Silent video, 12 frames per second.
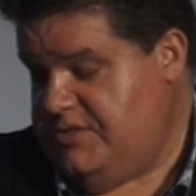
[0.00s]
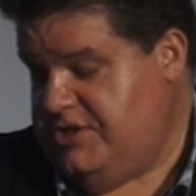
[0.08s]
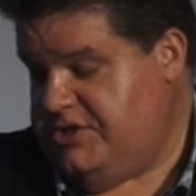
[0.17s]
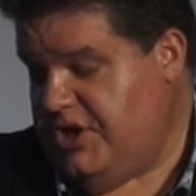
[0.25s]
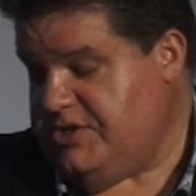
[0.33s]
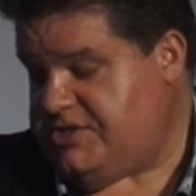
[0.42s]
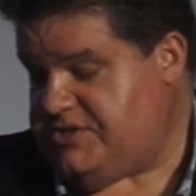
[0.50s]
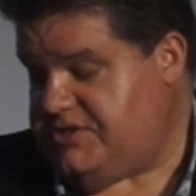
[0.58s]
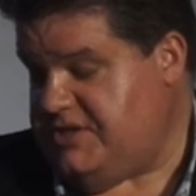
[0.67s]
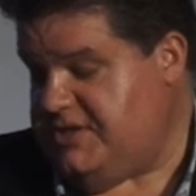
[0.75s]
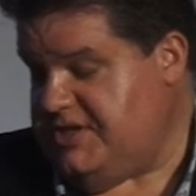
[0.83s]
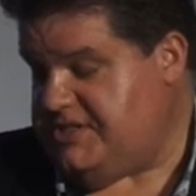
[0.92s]
The dose
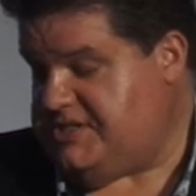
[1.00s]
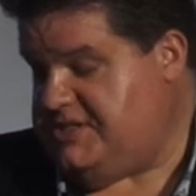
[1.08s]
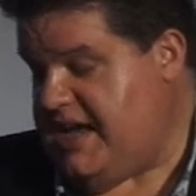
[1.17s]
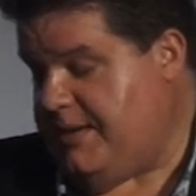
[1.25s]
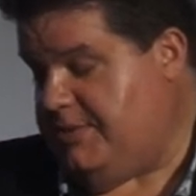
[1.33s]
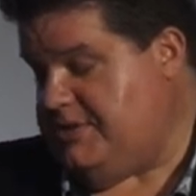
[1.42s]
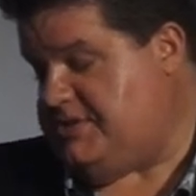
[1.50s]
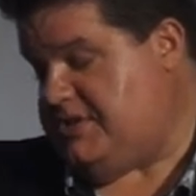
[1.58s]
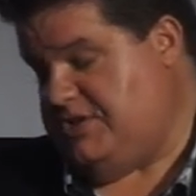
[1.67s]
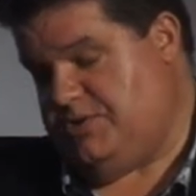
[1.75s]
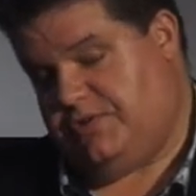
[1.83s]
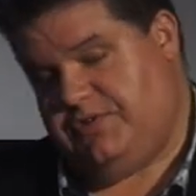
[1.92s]
that these tablets,
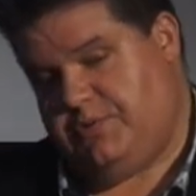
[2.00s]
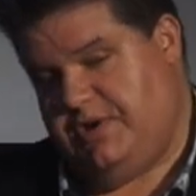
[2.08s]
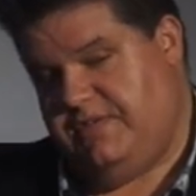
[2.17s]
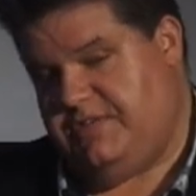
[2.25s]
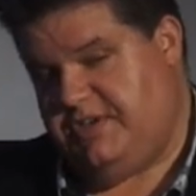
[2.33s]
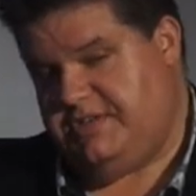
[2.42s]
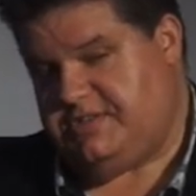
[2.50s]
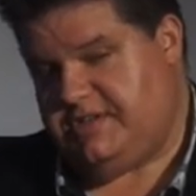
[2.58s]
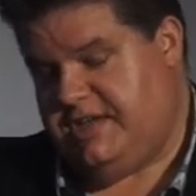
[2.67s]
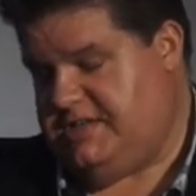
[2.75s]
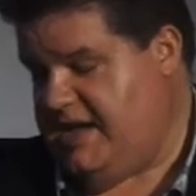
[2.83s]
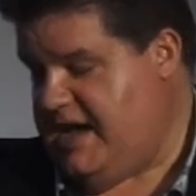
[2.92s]
they took three of these
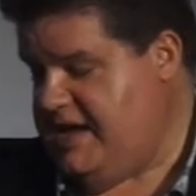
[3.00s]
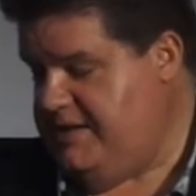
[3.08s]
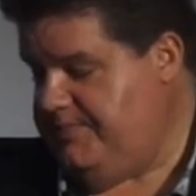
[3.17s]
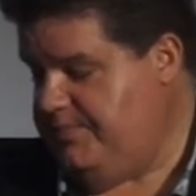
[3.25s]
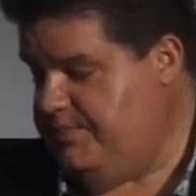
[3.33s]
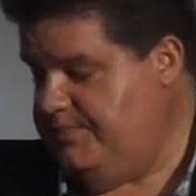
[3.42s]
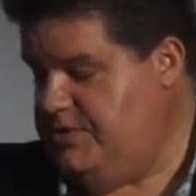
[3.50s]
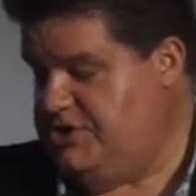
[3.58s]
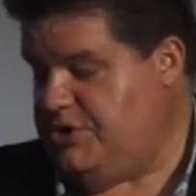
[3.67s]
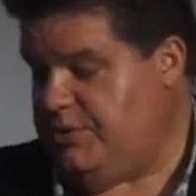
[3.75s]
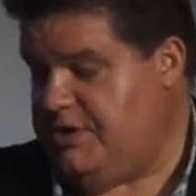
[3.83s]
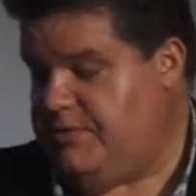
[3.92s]
a day,
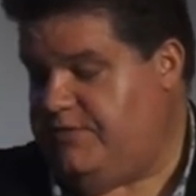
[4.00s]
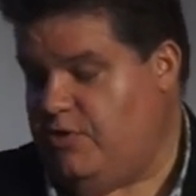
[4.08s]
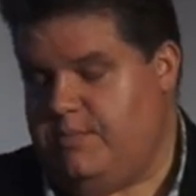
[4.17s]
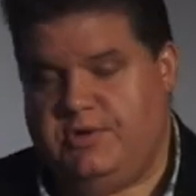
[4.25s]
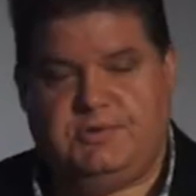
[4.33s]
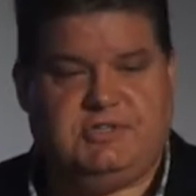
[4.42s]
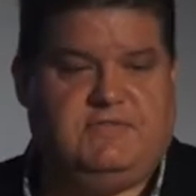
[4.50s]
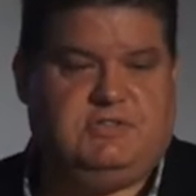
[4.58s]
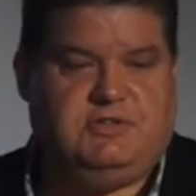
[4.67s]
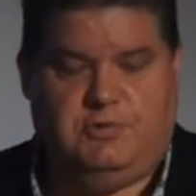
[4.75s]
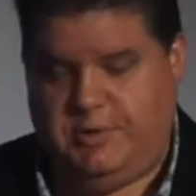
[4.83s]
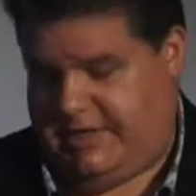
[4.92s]
generally before meals, over
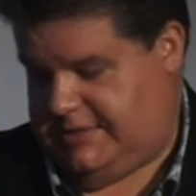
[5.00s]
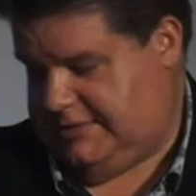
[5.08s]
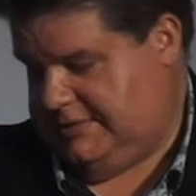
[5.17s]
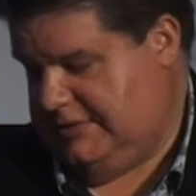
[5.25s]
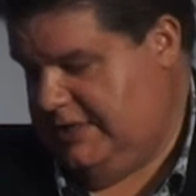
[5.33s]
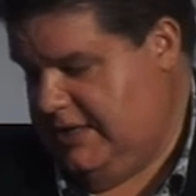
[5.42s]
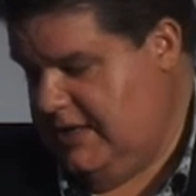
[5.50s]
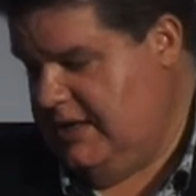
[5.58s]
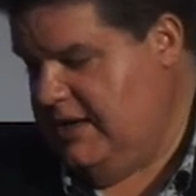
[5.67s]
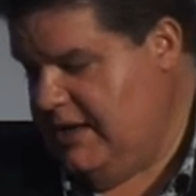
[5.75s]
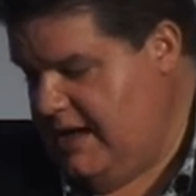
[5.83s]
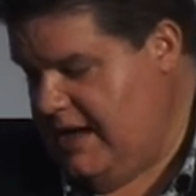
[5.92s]
2 weeks.
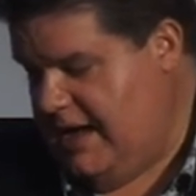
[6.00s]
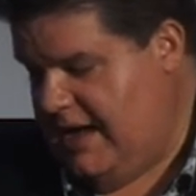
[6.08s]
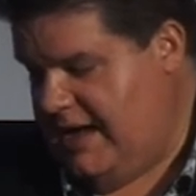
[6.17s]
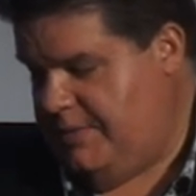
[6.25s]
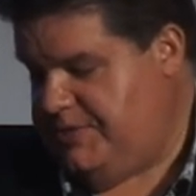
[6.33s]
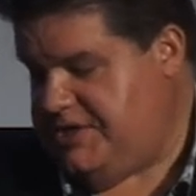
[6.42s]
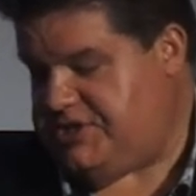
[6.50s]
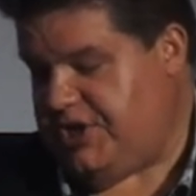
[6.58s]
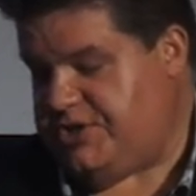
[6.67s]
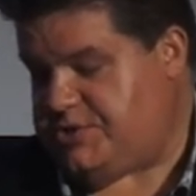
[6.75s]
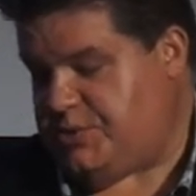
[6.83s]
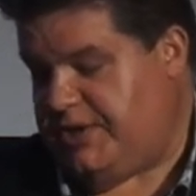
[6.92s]
This
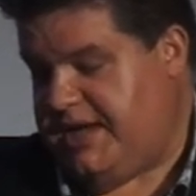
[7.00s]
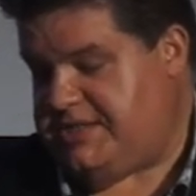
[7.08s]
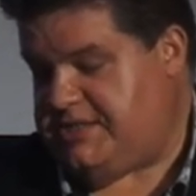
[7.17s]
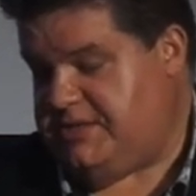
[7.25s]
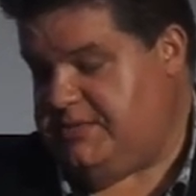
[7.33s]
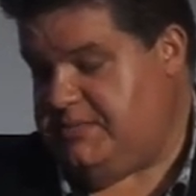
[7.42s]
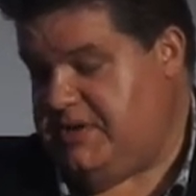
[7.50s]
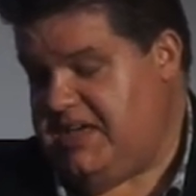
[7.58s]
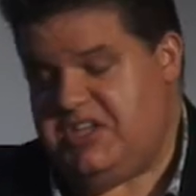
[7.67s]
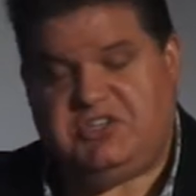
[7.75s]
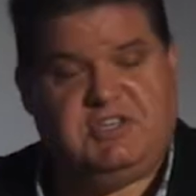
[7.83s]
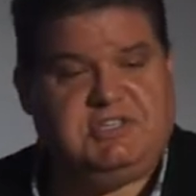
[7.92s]
dose relates to
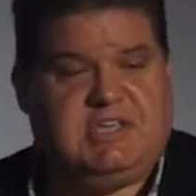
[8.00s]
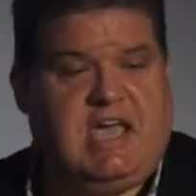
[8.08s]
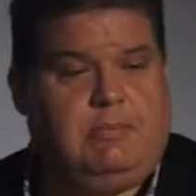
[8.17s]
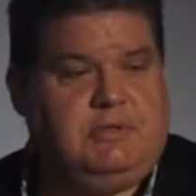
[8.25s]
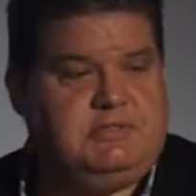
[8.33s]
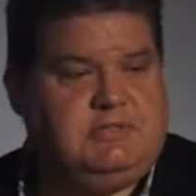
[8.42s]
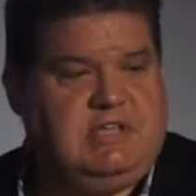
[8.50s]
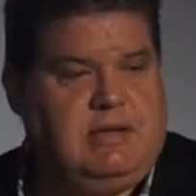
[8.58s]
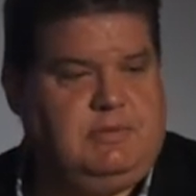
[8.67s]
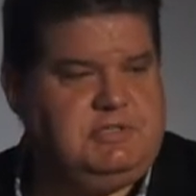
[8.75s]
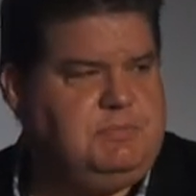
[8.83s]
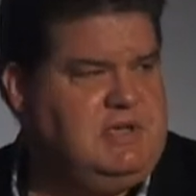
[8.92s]
each of these
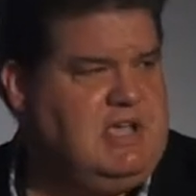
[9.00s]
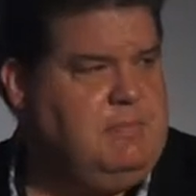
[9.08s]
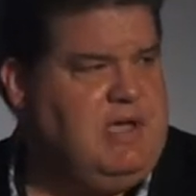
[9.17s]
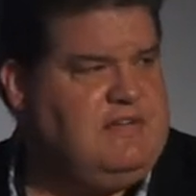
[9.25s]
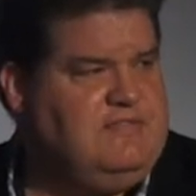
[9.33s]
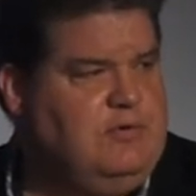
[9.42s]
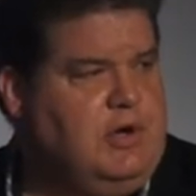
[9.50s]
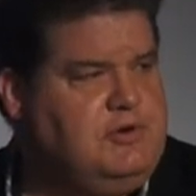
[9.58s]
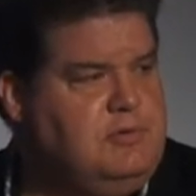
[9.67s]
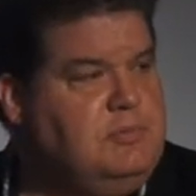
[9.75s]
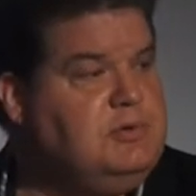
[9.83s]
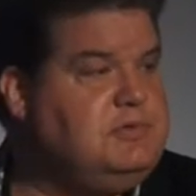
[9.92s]
tablets being about
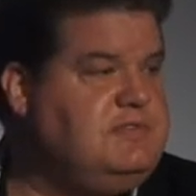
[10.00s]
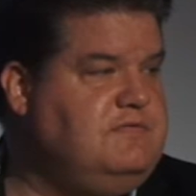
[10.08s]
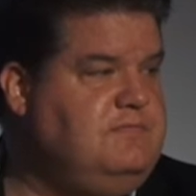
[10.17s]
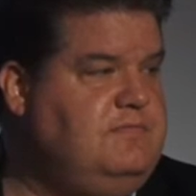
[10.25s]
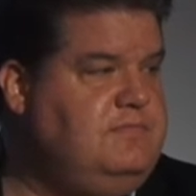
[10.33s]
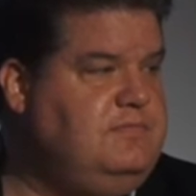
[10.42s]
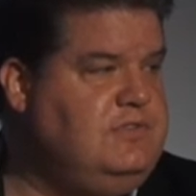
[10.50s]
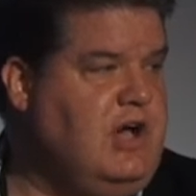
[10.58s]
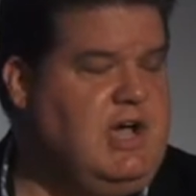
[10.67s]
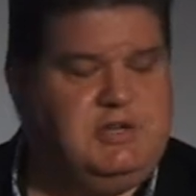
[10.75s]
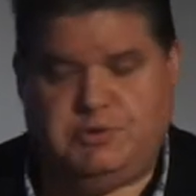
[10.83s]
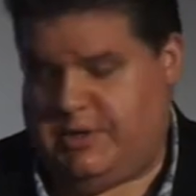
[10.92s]
400 mils of
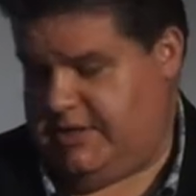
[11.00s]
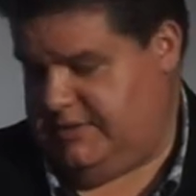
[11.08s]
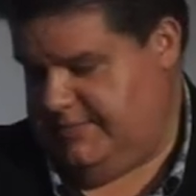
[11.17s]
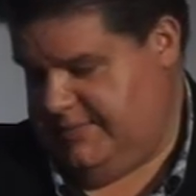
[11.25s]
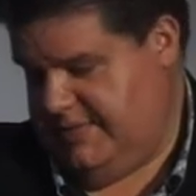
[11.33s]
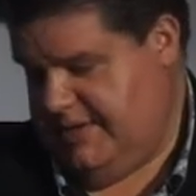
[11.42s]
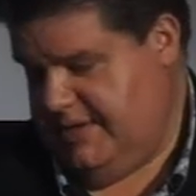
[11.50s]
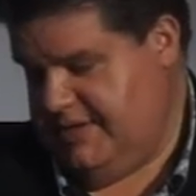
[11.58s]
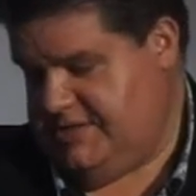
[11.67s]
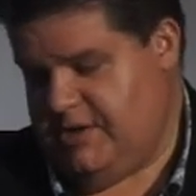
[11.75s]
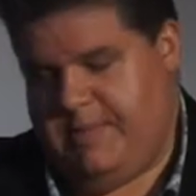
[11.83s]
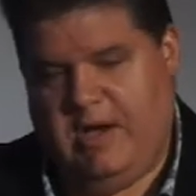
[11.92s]
diet drink,
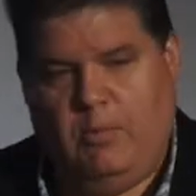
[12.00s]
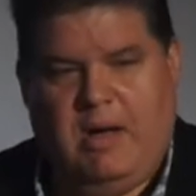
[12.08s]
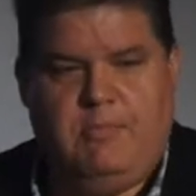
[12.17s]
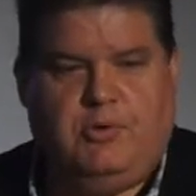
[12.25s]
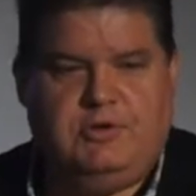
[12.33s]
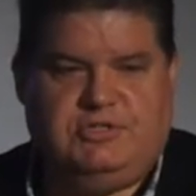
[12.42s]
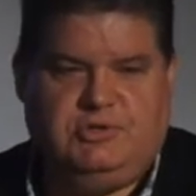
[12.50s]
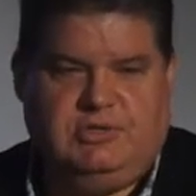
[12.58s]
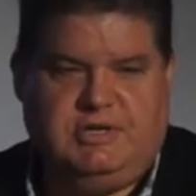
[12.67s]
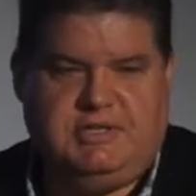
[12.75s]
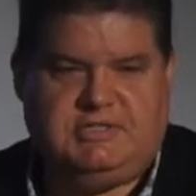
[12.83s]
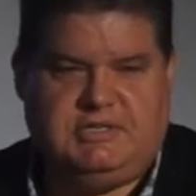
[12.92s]
so about 1.2
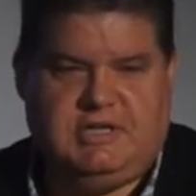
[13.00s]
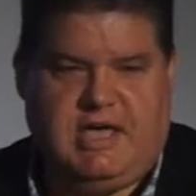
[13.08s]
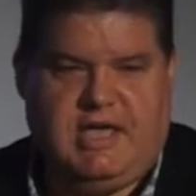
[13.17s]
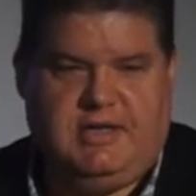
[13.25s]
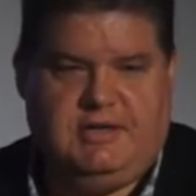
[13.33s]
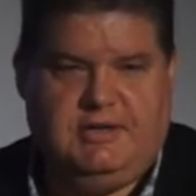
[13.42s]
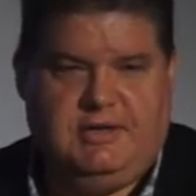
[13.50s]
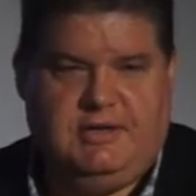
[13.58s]
litres a day.